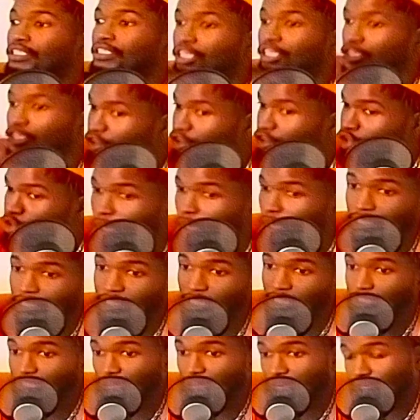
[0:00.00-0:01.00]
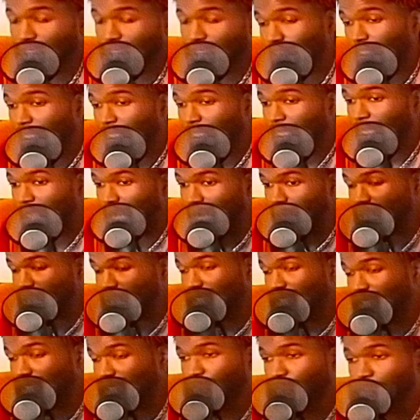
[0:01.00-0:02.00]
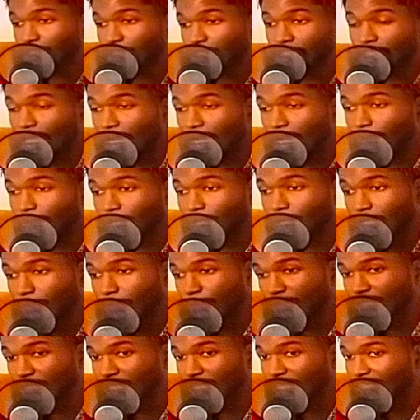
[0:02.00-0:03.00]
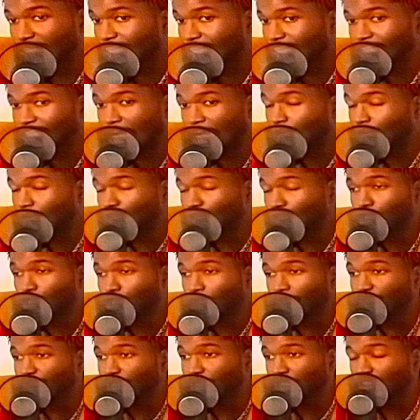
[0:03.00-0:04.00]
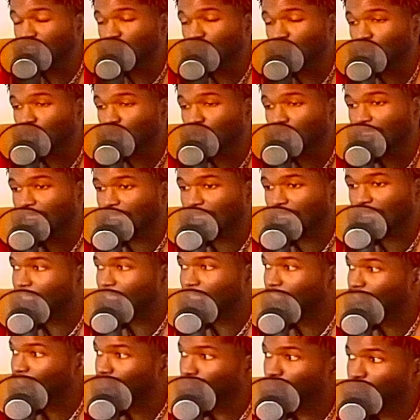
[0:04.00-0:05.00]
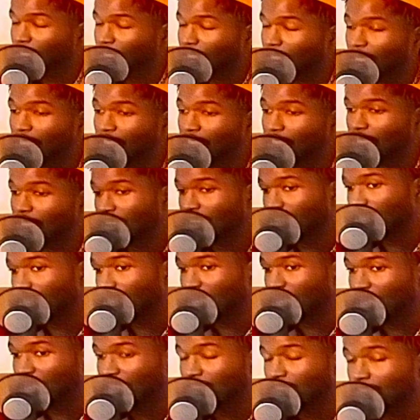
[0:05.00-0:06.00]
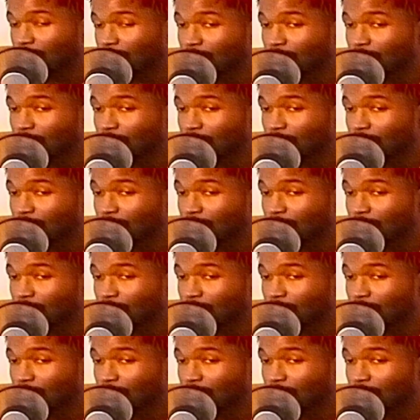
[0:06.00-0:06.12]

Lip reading: Do I think Donald... I'm gonna predict that Donald Trump doesn't run again in the next